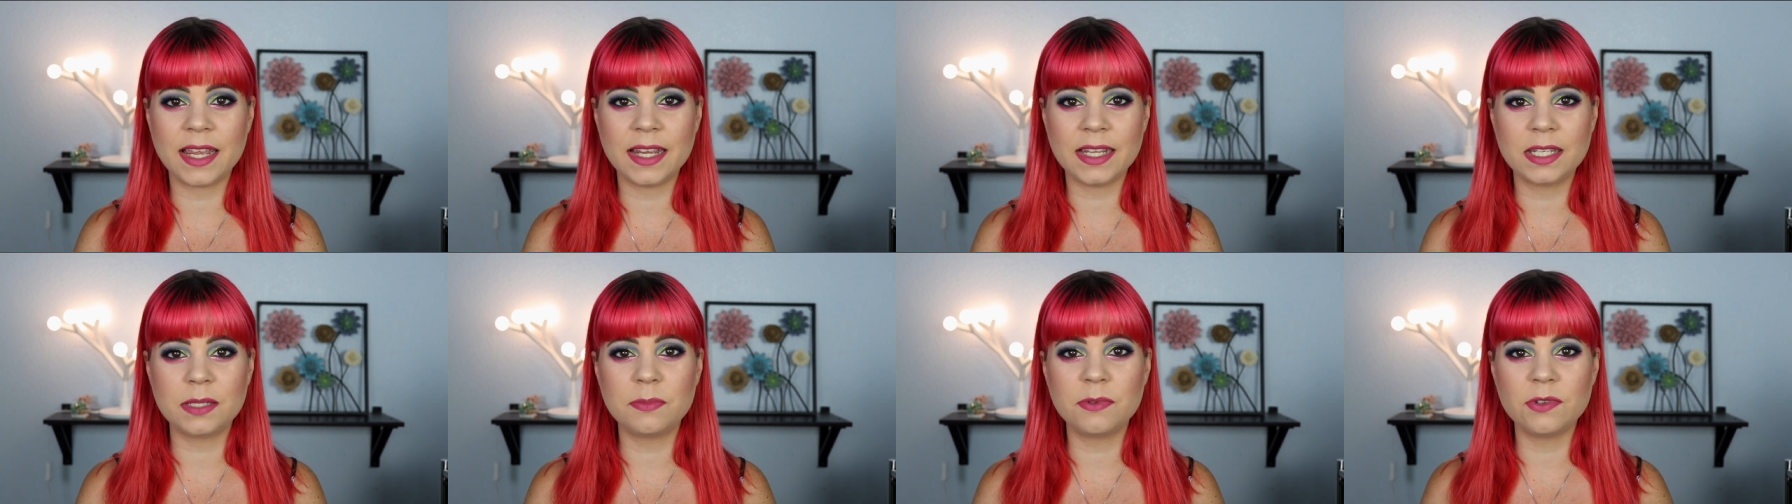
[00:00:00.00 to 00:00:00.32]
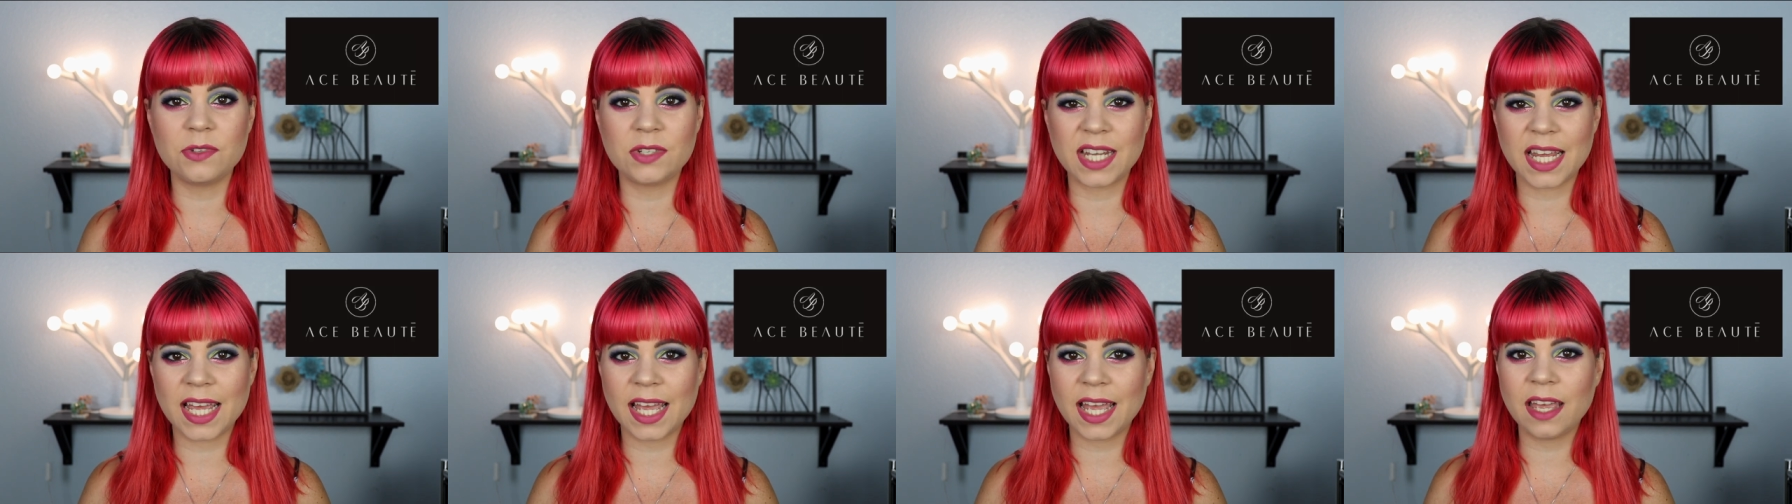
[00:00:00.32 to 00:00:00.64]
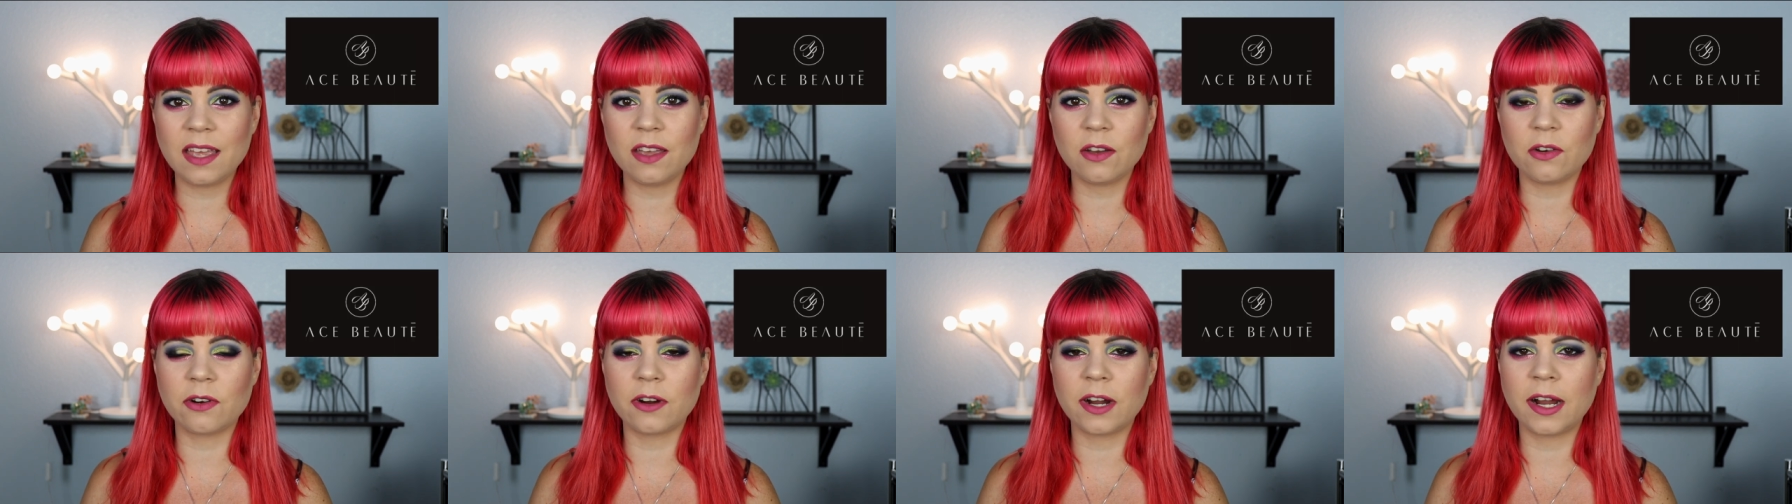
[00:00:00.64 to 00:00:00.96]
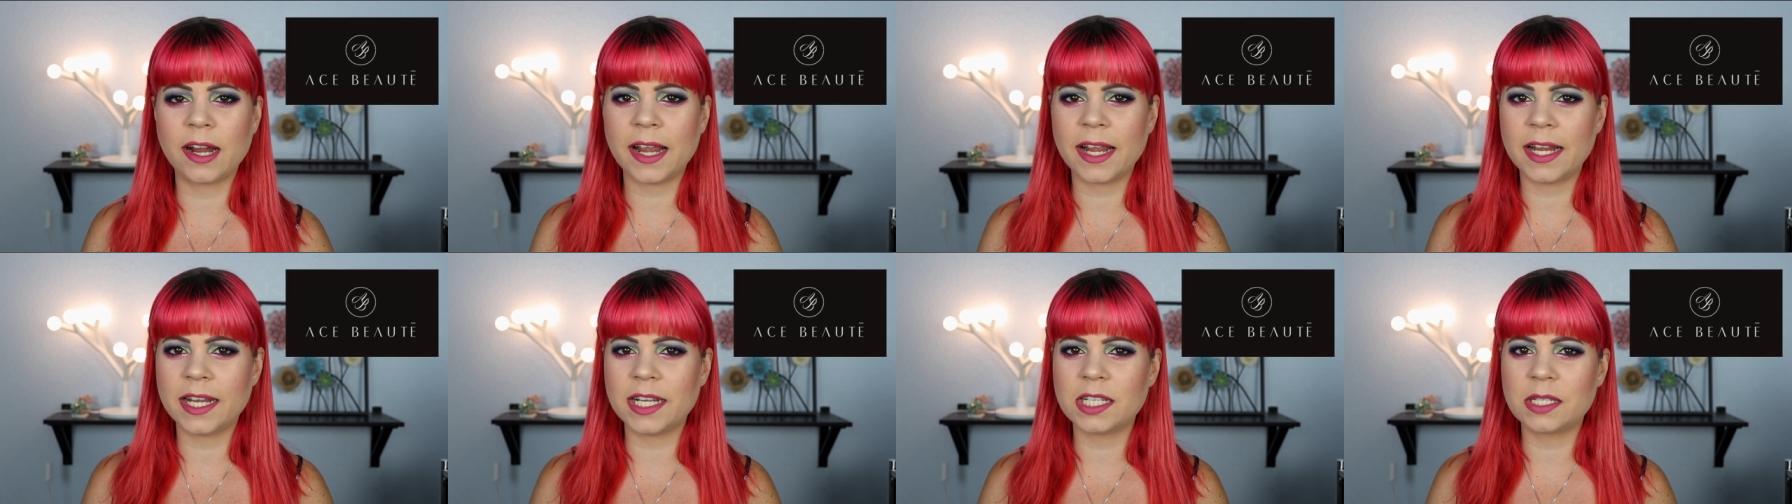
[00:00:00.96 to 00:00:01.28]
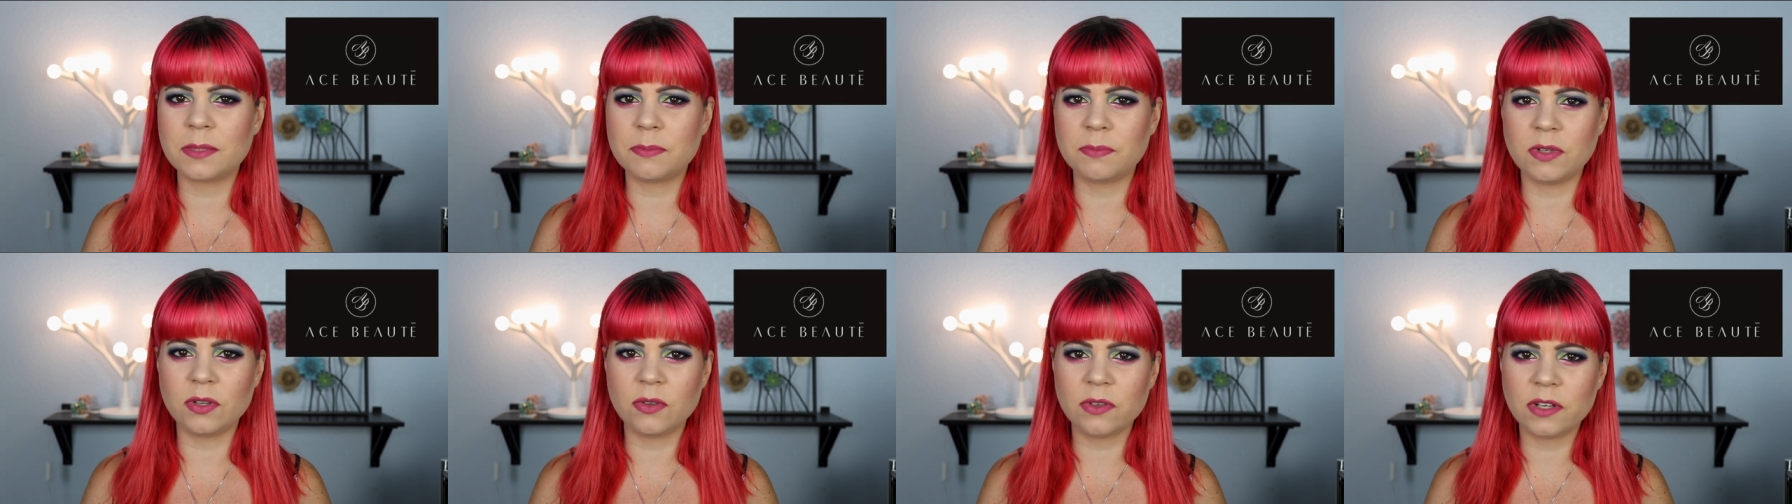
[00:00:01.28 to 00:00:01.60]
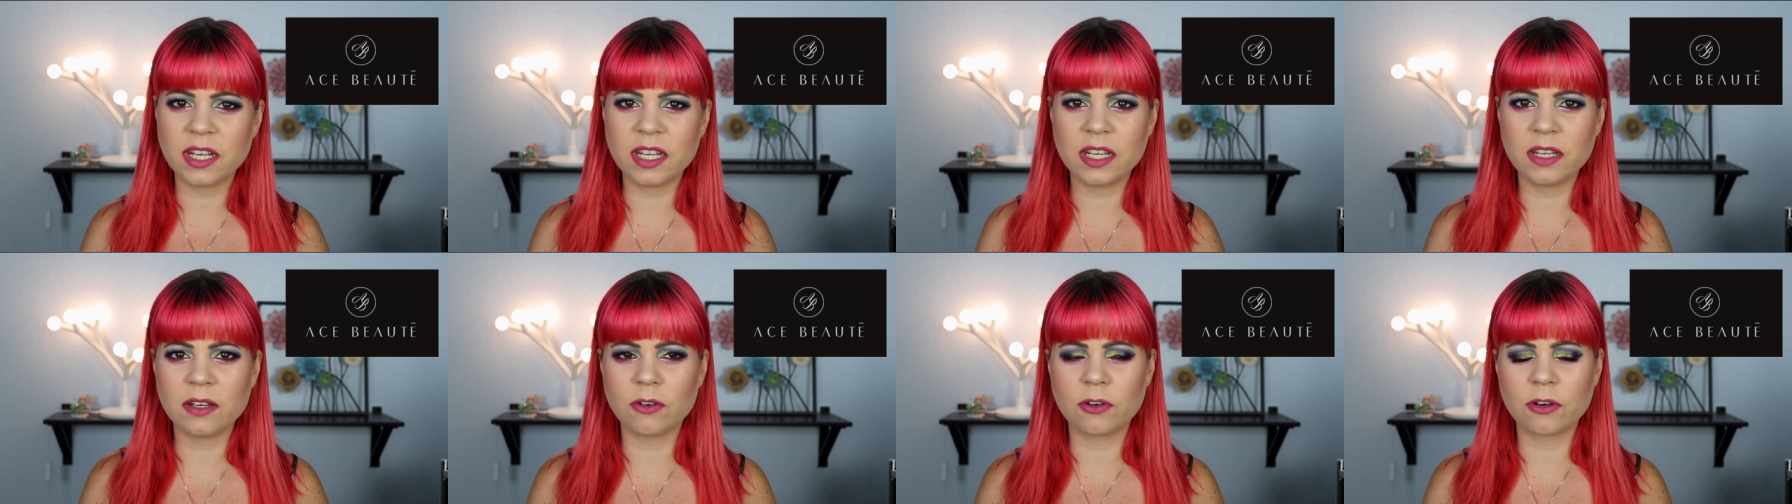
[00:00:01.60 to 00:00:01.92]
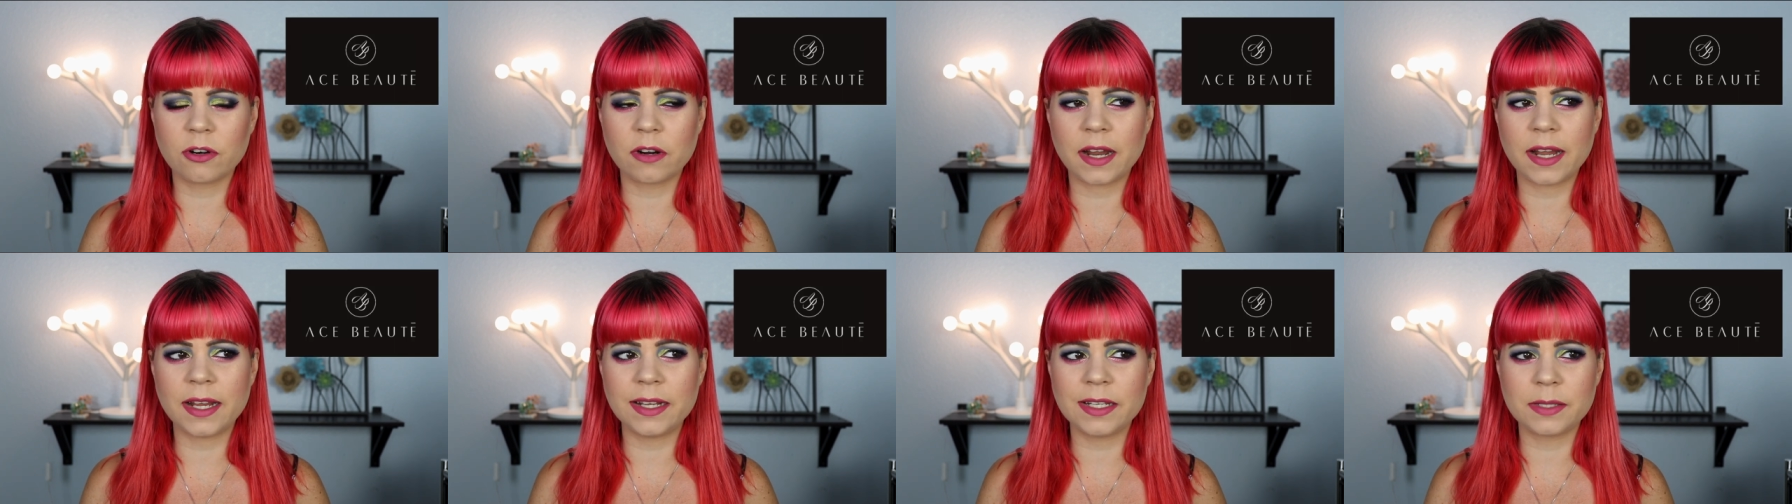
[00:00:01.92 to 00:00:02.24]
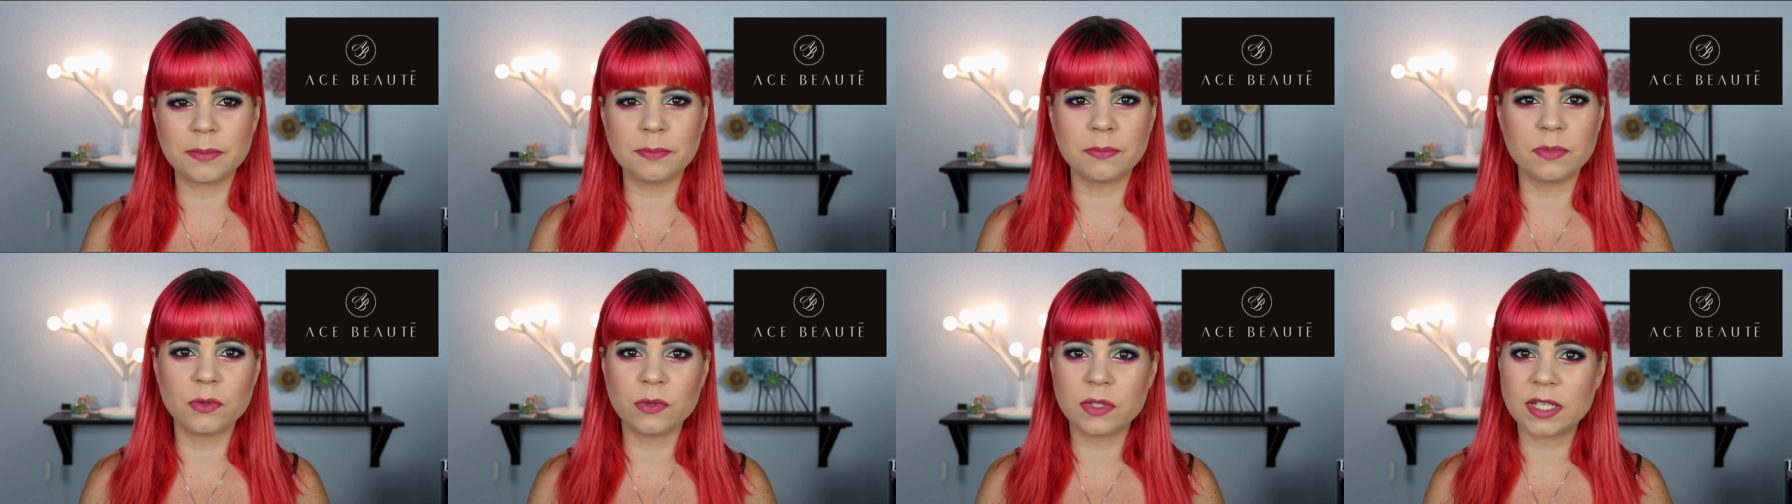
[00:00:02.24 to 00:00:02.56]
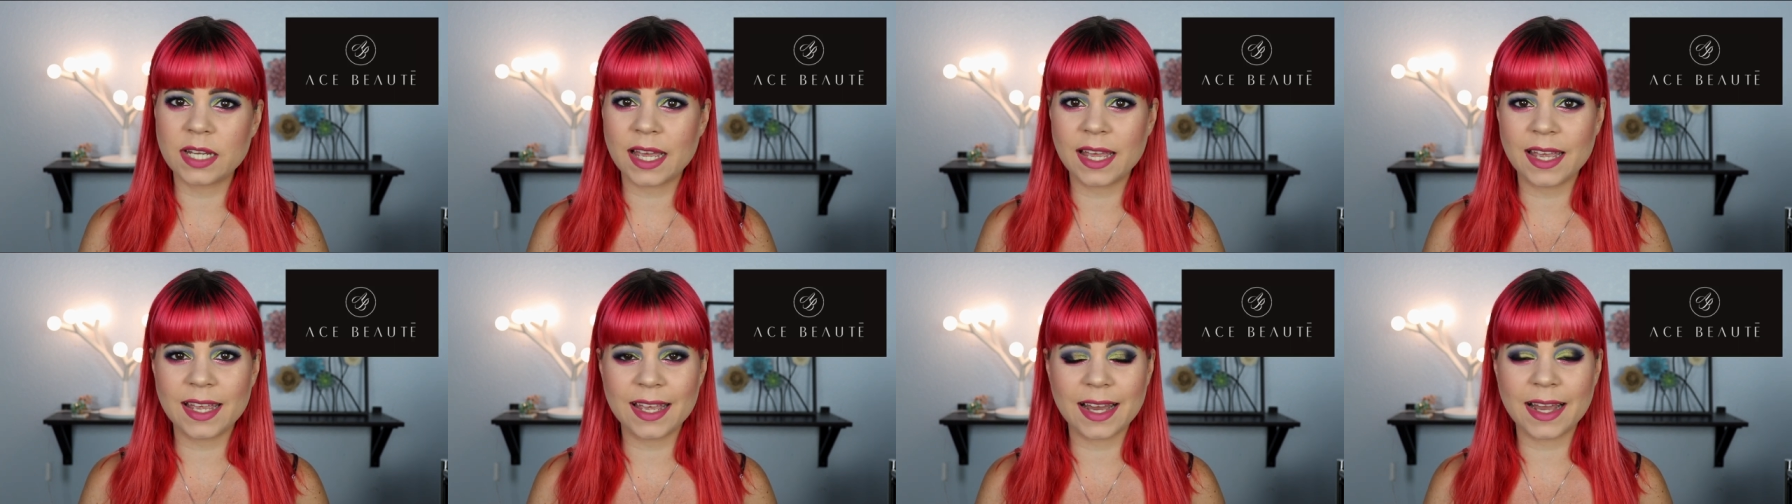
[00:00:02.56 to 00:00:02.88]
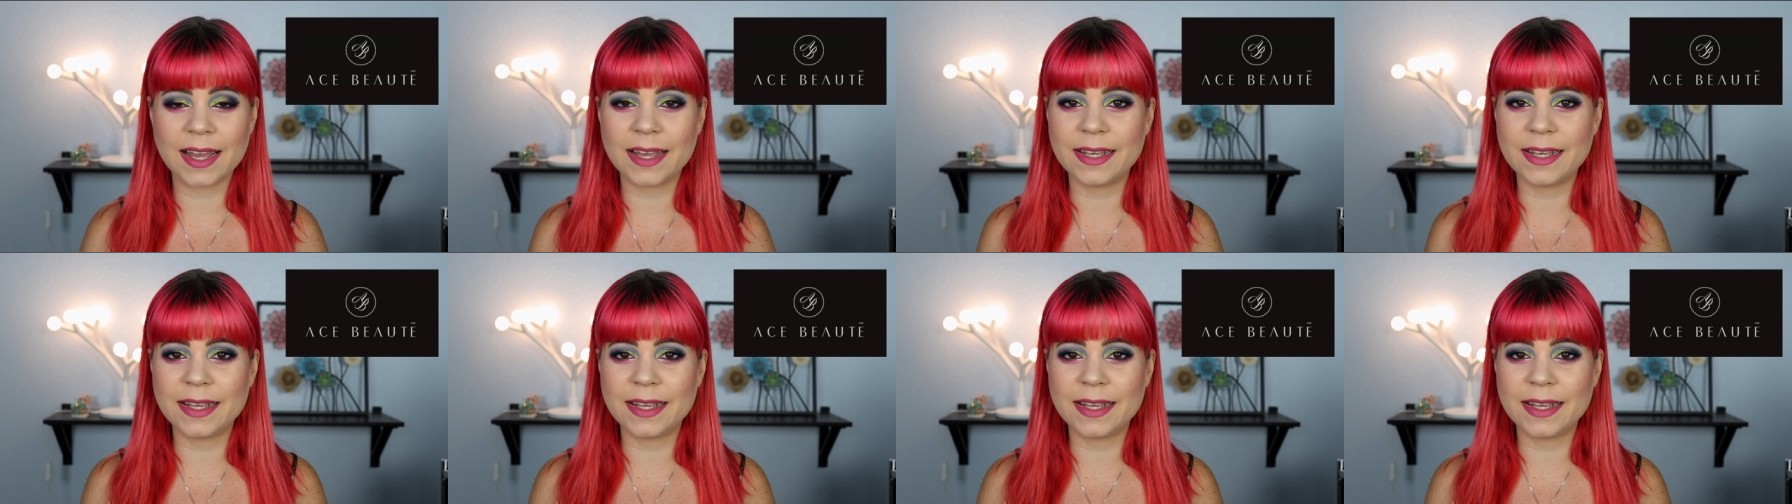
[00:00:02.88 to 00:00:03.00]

Ace Beauté or Ace Beauty or Ace Beauté.